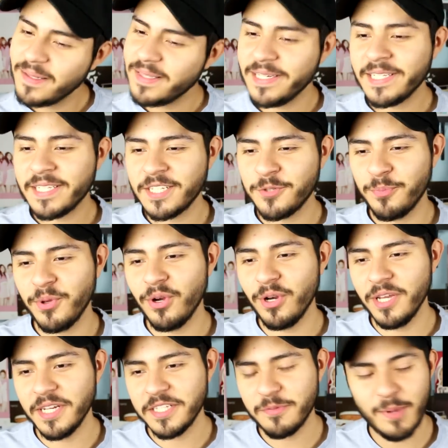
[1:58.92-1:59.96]
This is
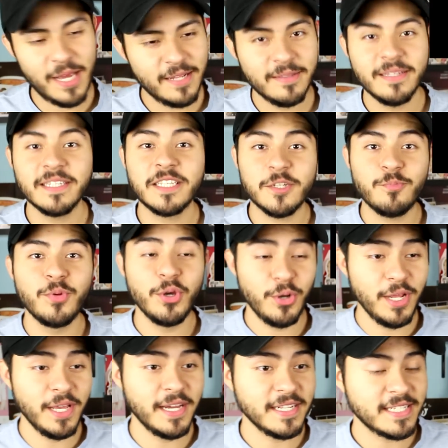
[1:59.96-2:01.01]
beauteous, man. This is
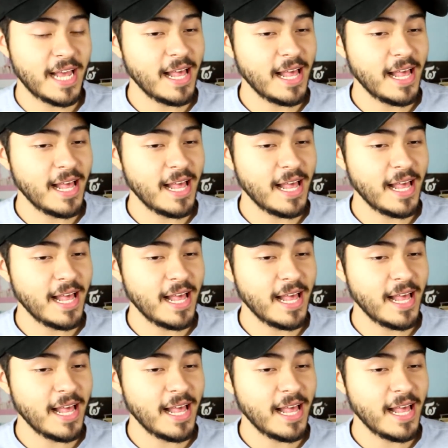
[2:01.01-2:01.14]
beauteous.